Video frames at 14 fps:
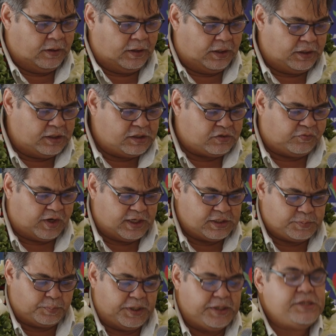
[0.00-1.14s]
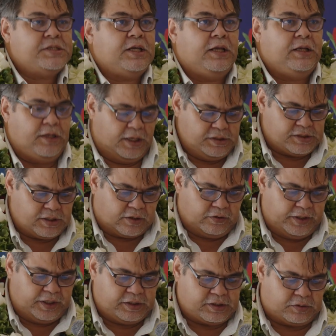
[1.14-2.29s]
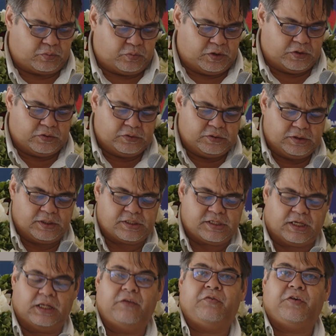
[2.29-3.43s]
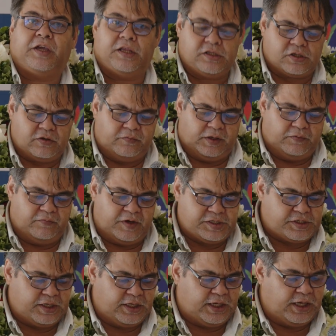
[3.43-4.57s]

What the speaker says: In this fast-paced and interconnected world, the significance of investing